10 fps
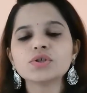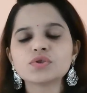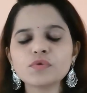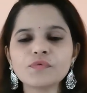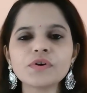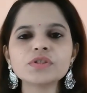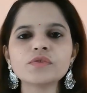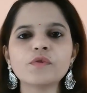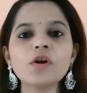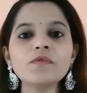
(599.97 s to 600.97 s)
So
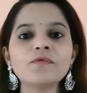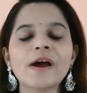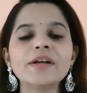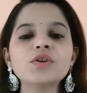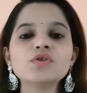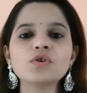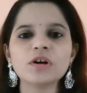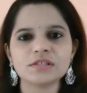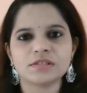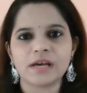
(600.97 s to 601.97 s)
first of all, find
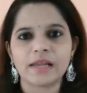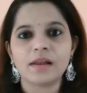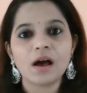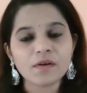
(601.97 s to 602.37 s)
your style.